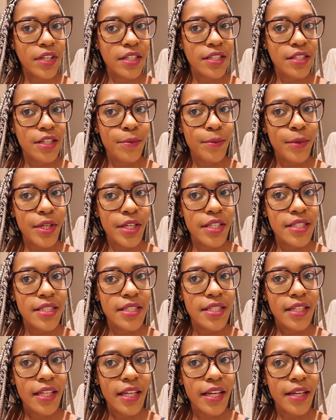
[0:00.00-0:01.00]
you can tell, but you can
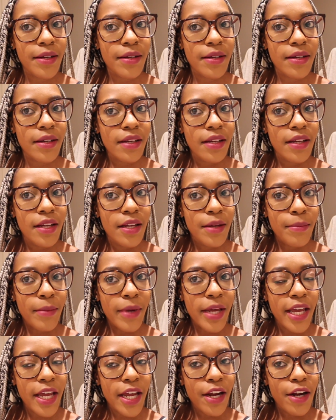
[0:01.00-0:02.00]
see like
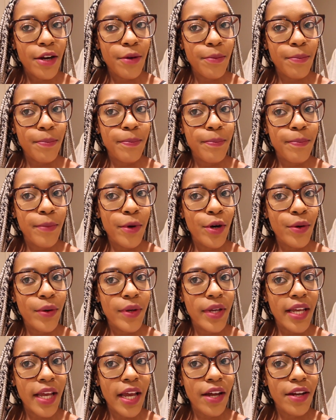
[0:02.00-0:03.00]
my hair
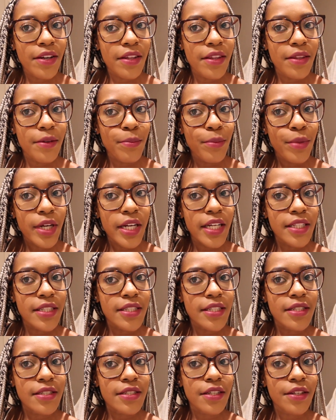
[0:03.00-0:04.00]
poking out of the
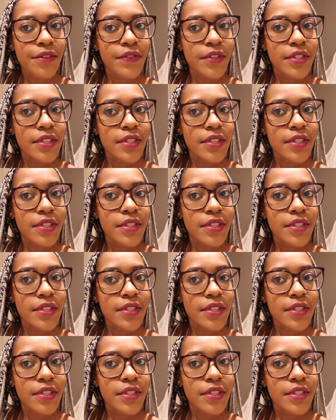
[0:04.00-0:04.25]
braids and stuff.